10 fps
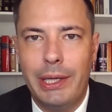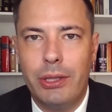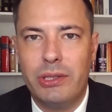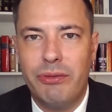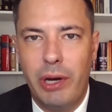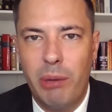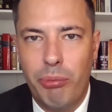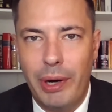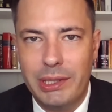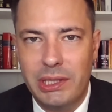It looks very
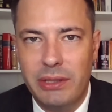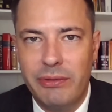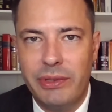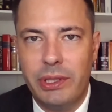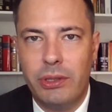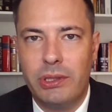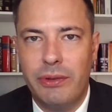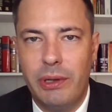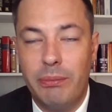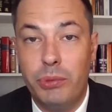impressive. It looks
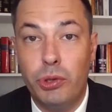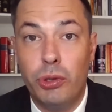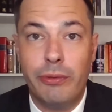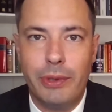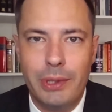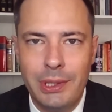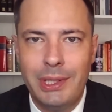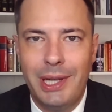very beautiful.